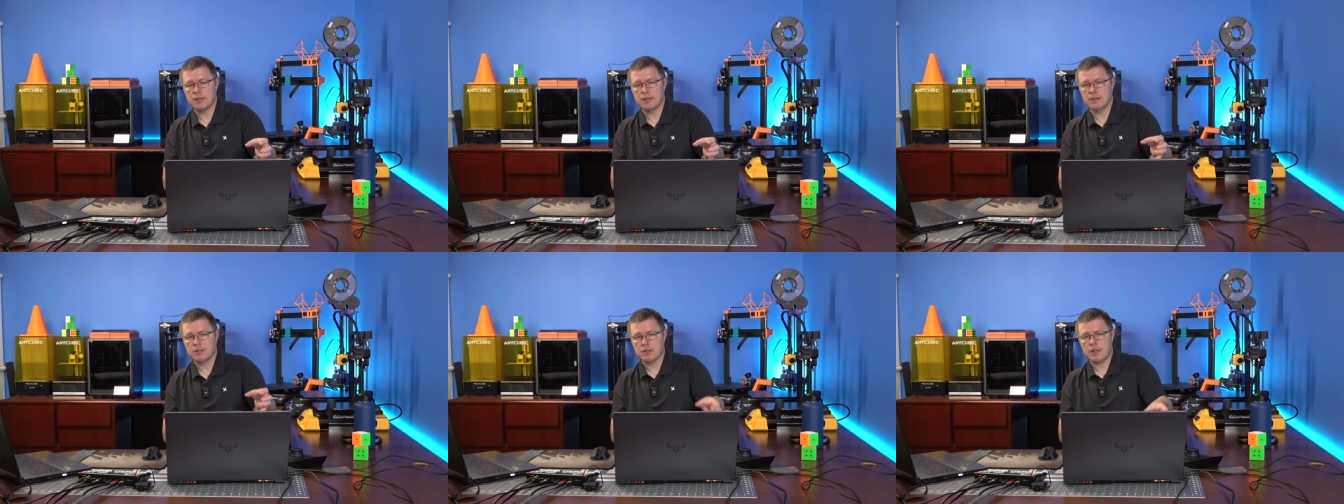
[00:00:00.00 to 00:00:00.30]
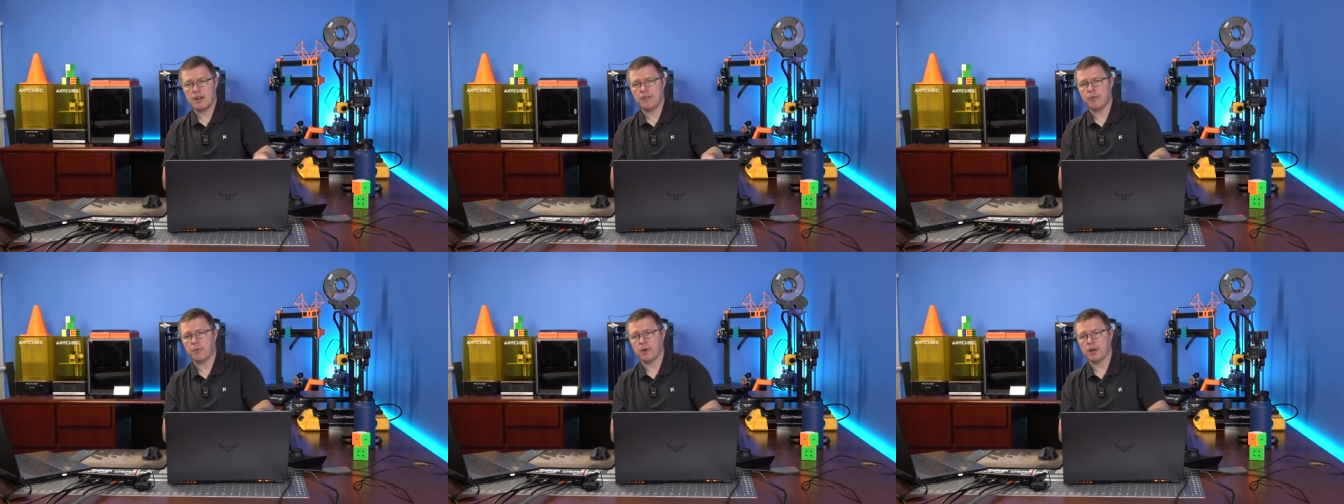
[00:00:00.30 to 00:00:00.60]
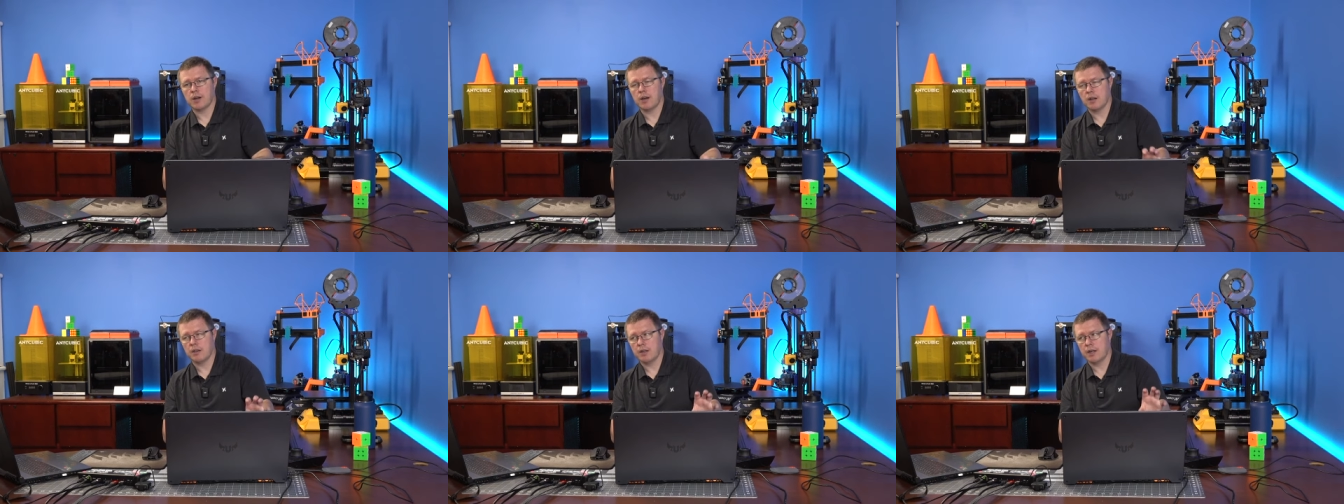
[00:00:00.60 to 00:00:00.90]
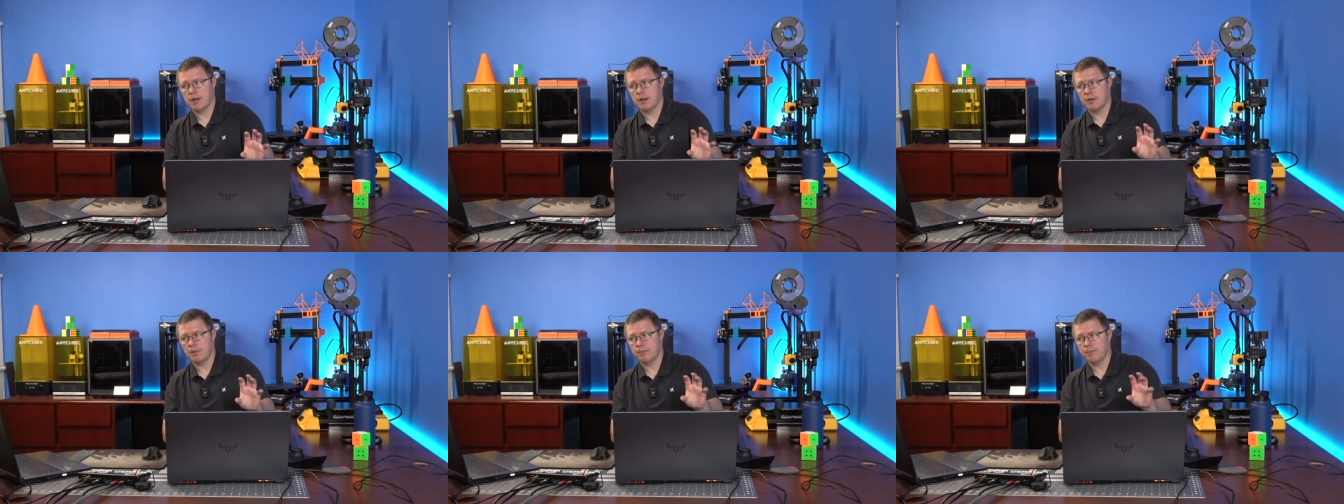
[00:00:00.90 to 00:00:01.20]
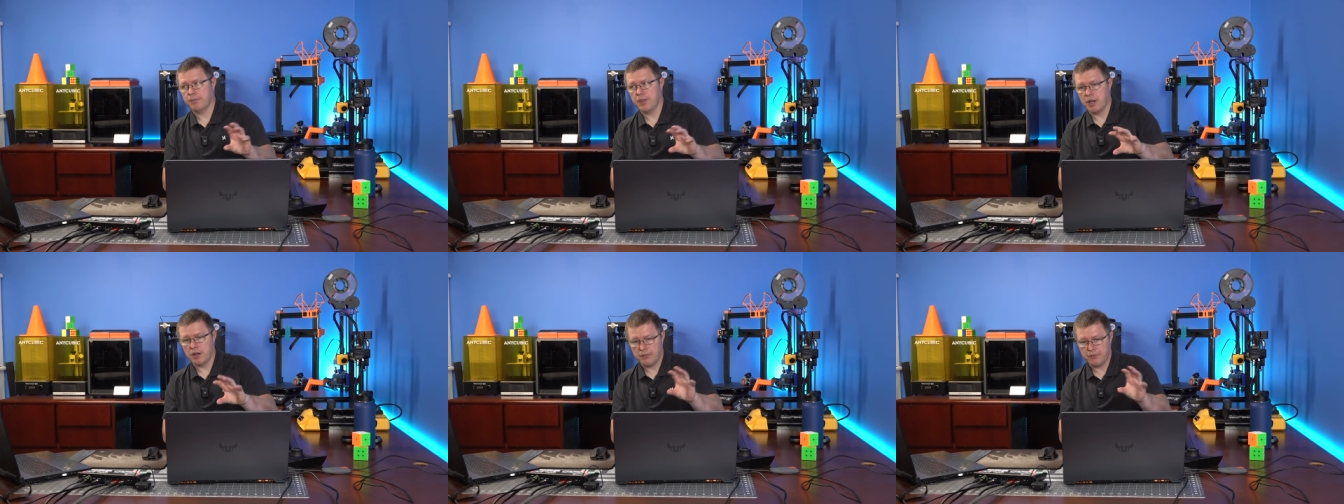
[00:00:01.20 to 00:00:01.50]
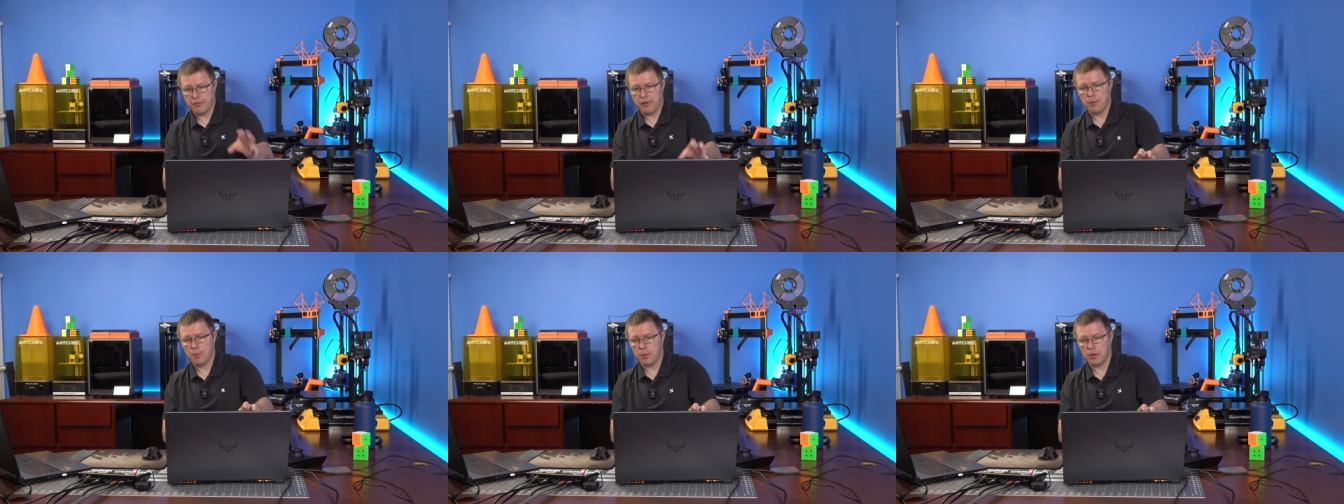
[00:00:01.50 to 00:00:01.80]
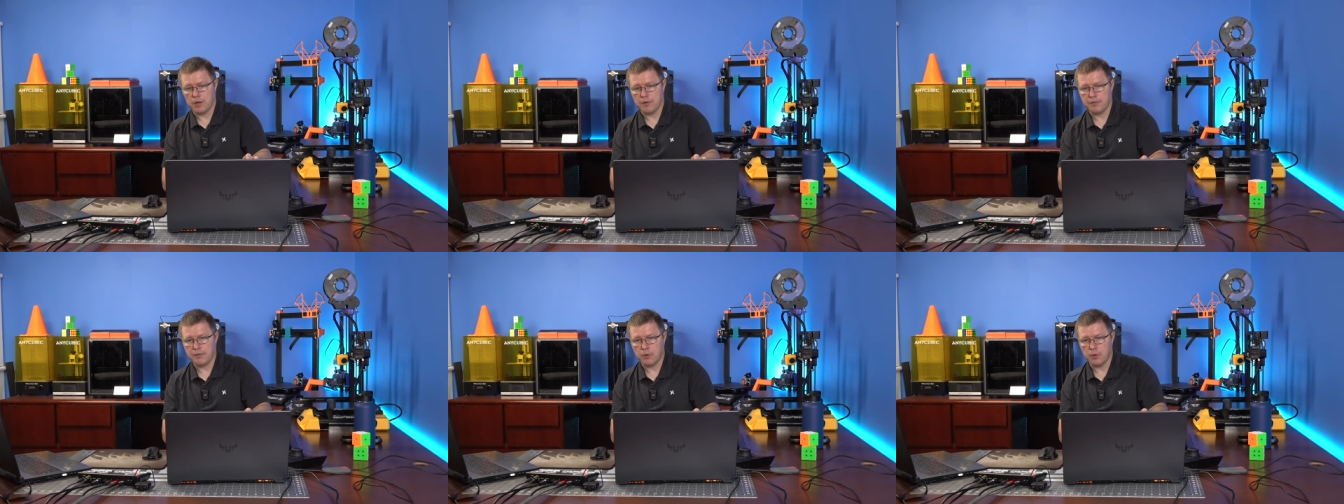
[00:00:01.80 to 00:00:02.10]
software or their, their
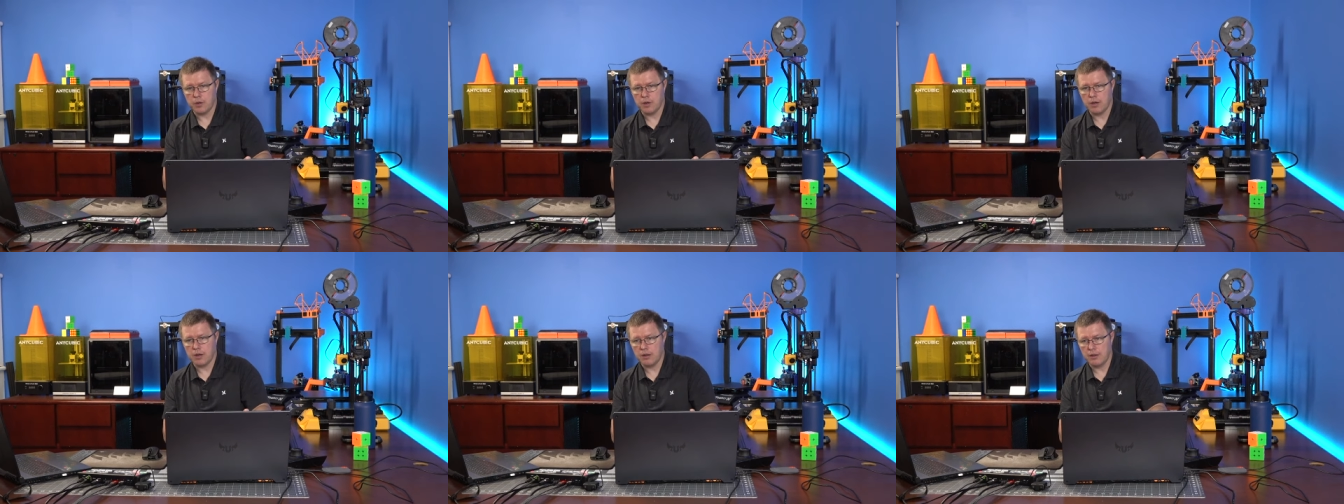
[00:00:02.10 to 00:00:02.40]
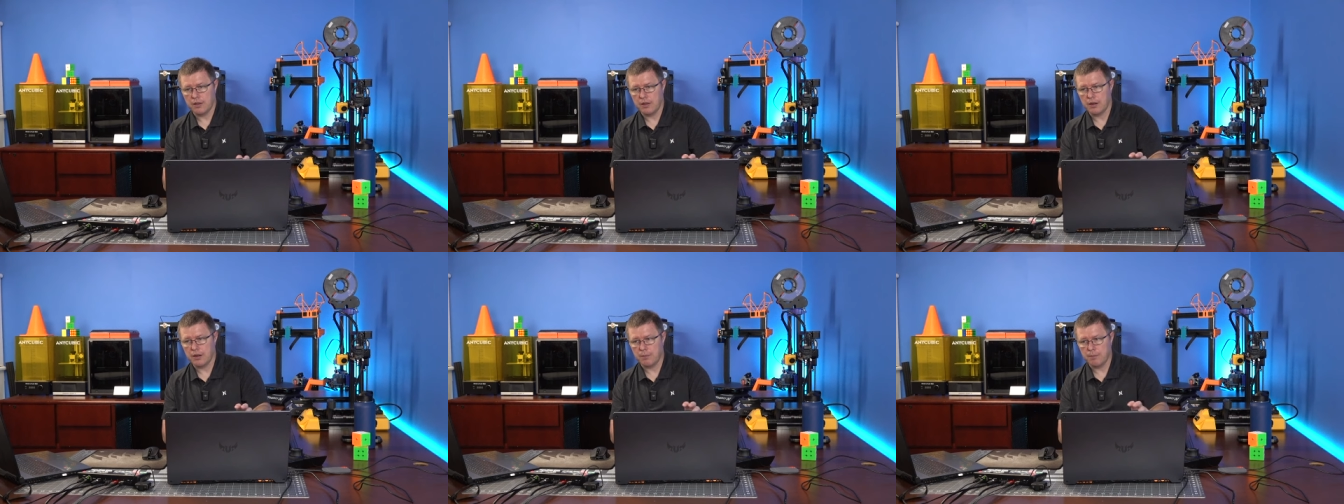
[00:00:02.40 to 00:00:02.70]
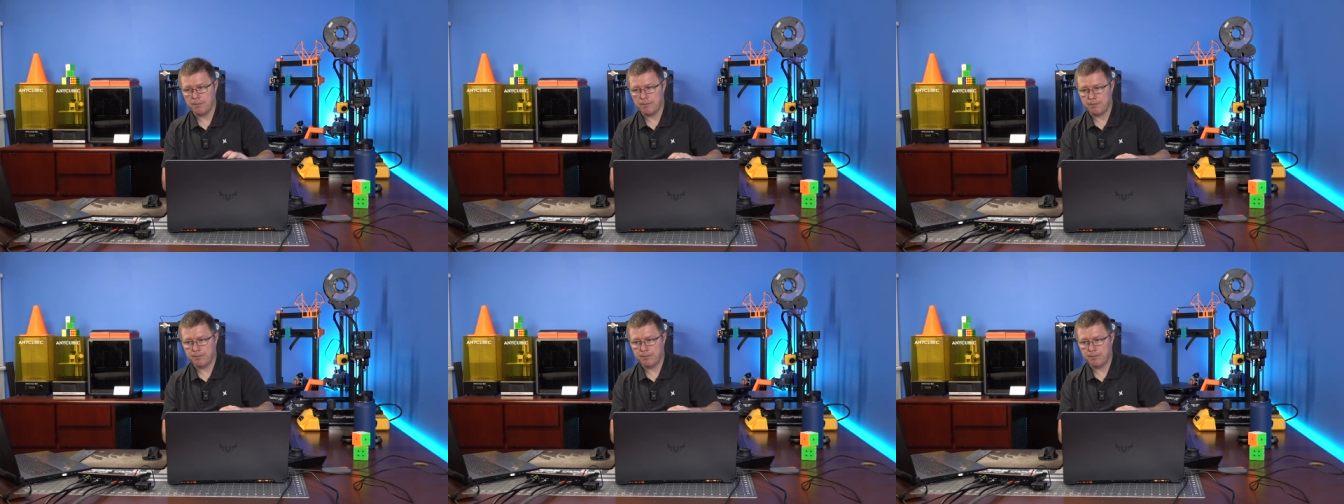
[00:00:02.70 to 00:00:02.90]
firmware for it or their,